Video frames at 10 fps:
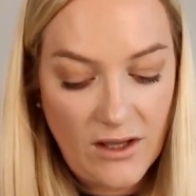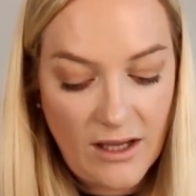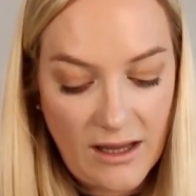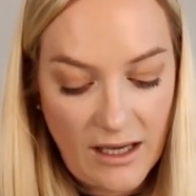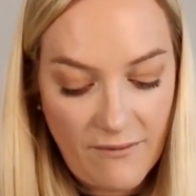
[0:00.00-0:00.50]

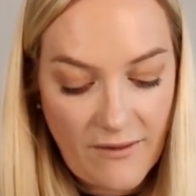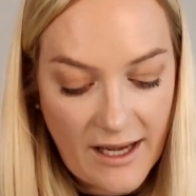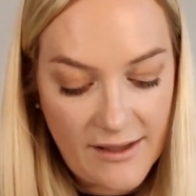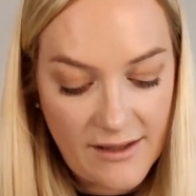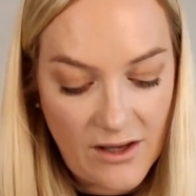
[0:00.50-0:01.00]
The lymph
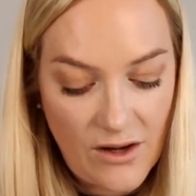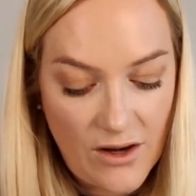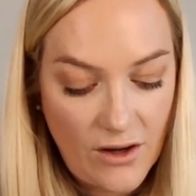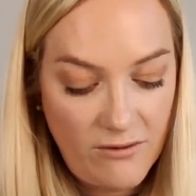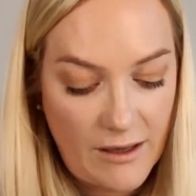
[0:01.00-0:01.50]
has
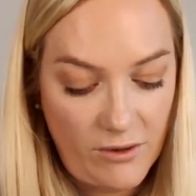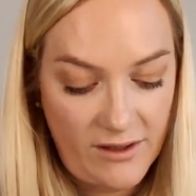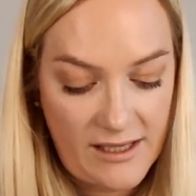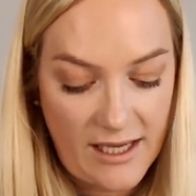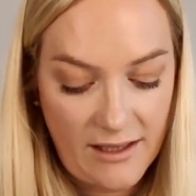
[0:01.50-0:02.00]
no red blood
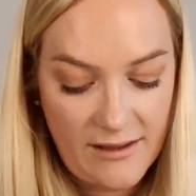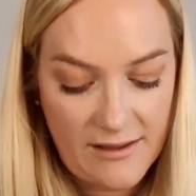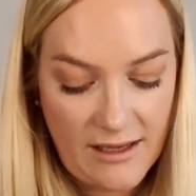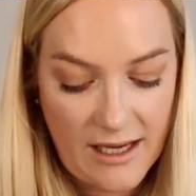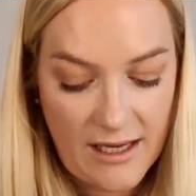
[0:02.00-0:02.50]
cells
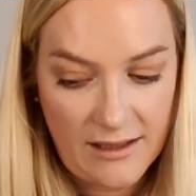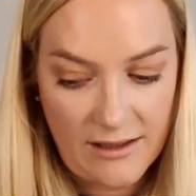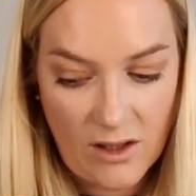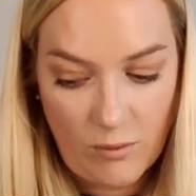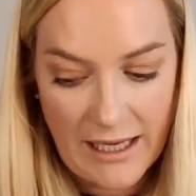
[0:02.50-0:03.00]
and
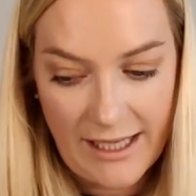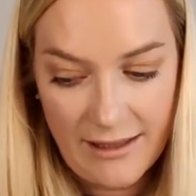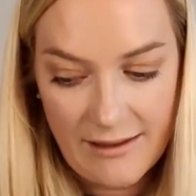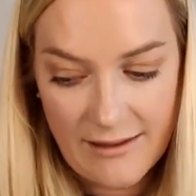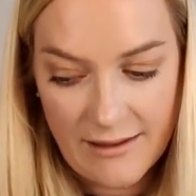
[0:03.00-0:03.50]
no
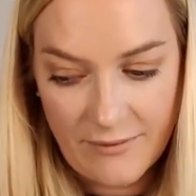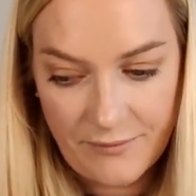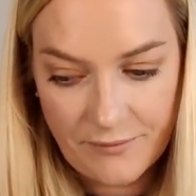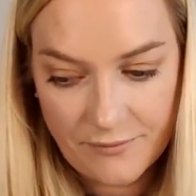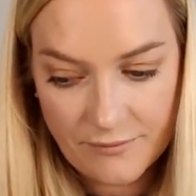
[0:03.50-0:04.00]
platelets,
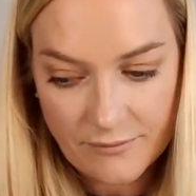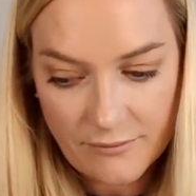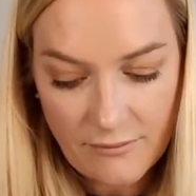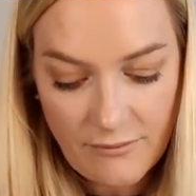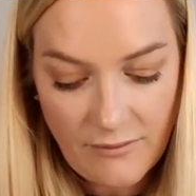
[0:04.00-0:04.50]

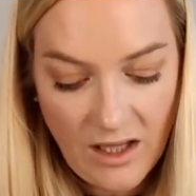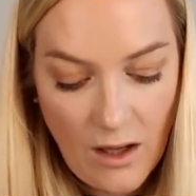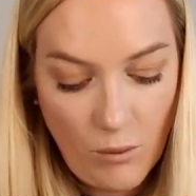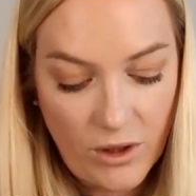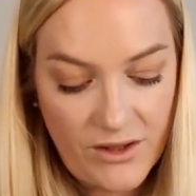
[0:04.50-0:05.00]

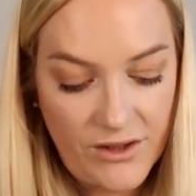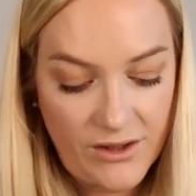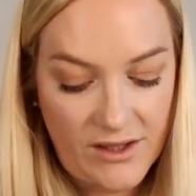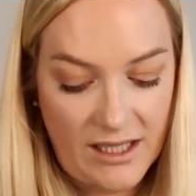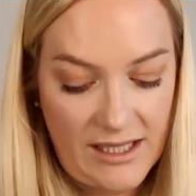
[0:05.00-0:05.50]
but it
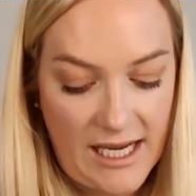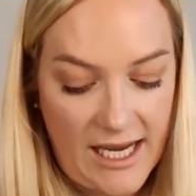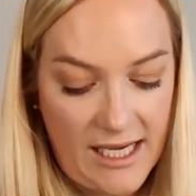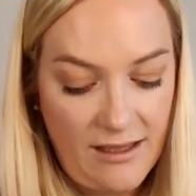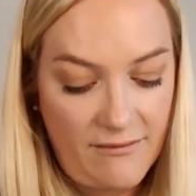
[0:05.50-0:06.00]
does
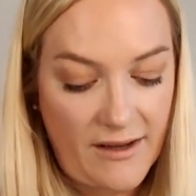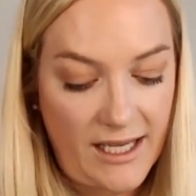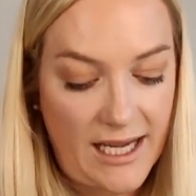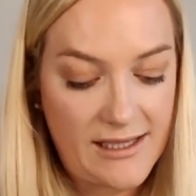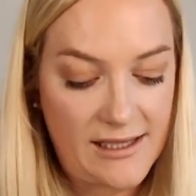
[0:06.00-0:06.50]
contain fatty
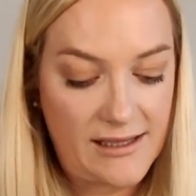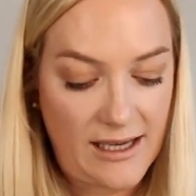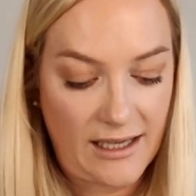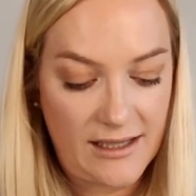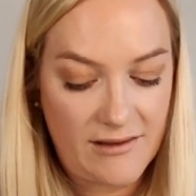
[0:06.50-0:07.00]
acids and
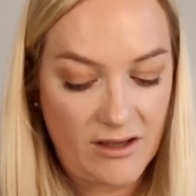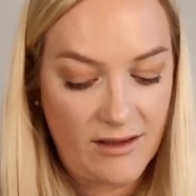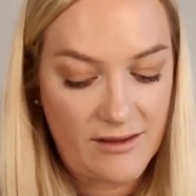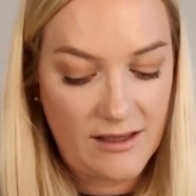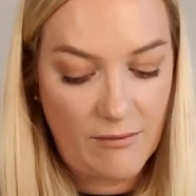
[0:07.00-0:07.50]

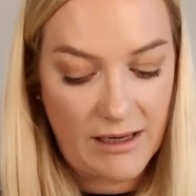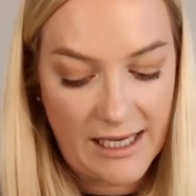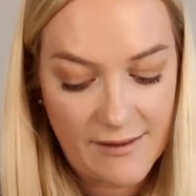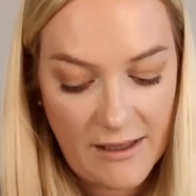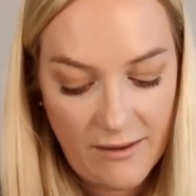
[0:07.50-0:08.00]
glycerols and
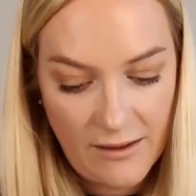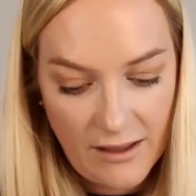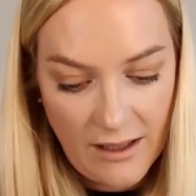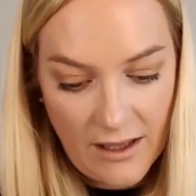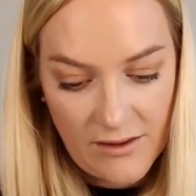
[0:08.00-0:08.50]
plasma.
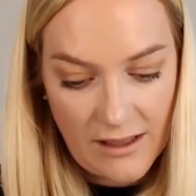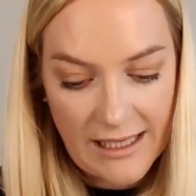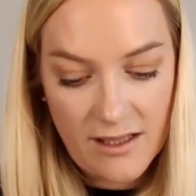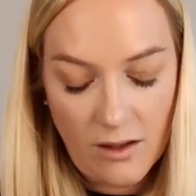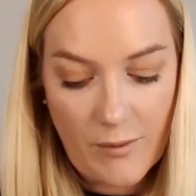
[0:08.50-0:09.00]
So
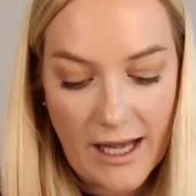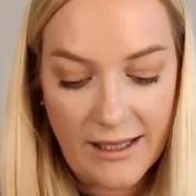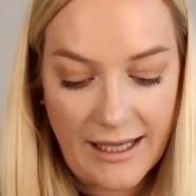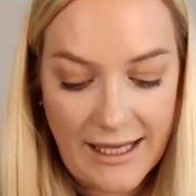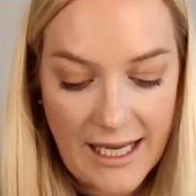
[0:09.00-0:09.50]
let's look back
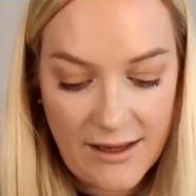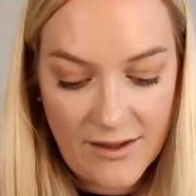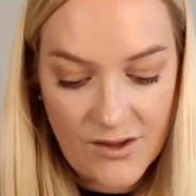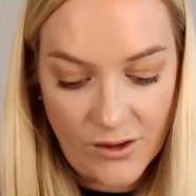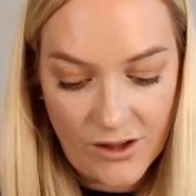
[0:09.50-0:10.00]
again, the
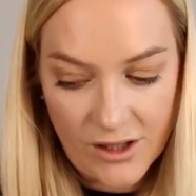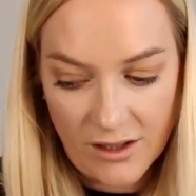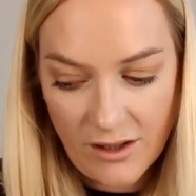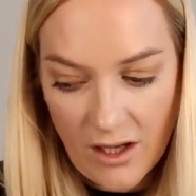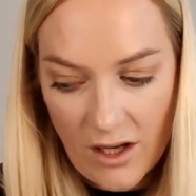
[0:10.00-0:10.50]
structure.
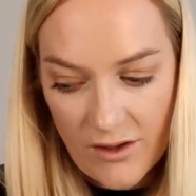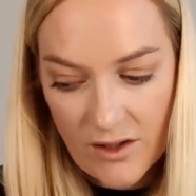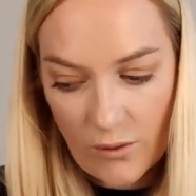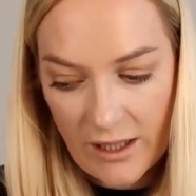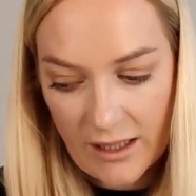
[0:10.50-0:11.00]

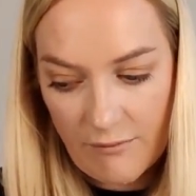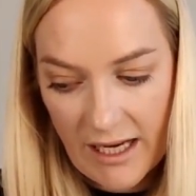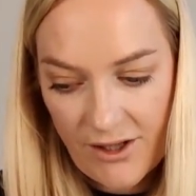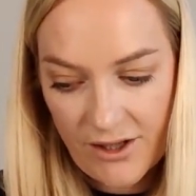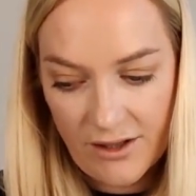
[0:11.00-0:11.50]
So we can
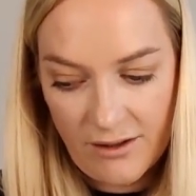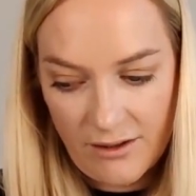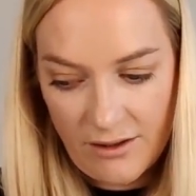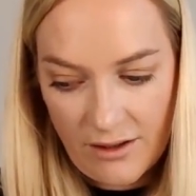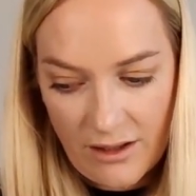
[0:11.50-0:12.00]
mention
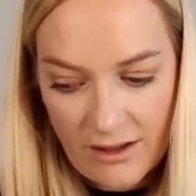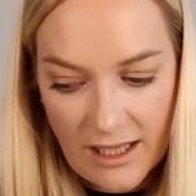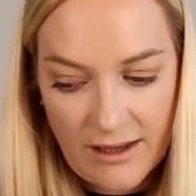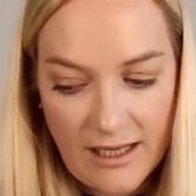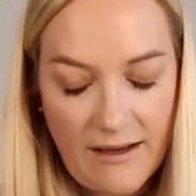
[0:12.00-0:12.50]

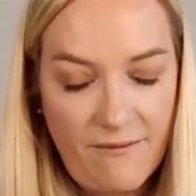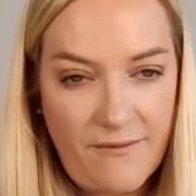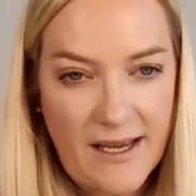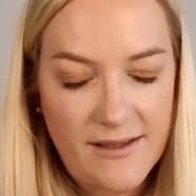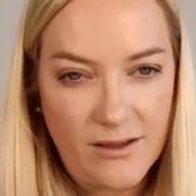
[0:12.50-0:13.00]
that the lymph
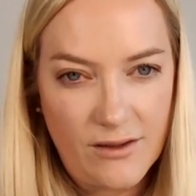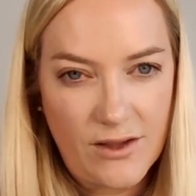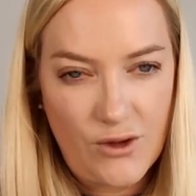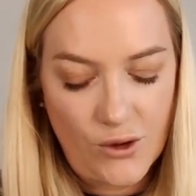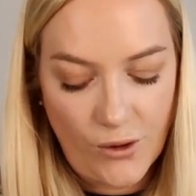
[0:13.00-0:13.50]
vessels
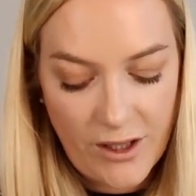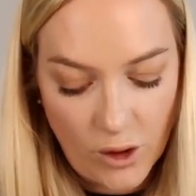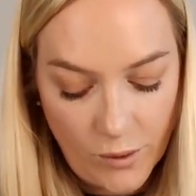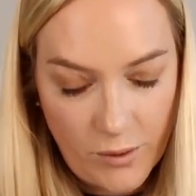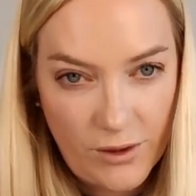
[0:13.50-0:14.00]
join
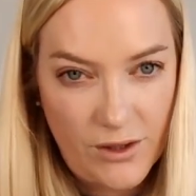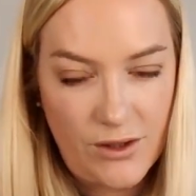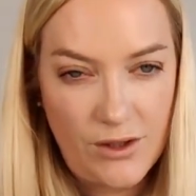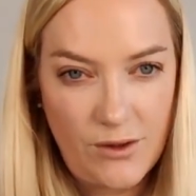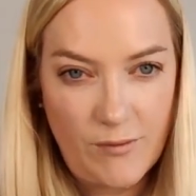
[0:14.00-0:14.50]
up to
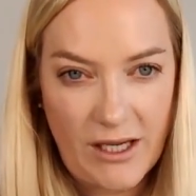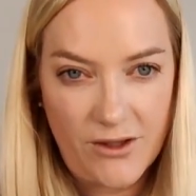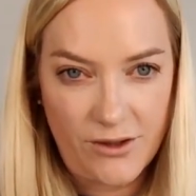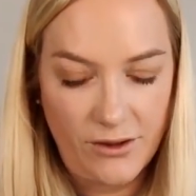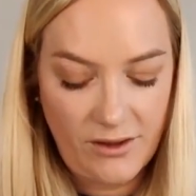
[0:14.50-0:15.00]
two major
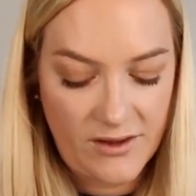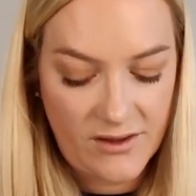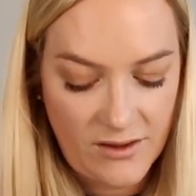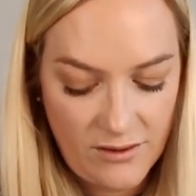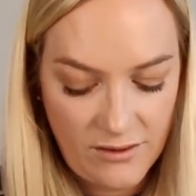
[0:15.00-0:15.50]
ducts.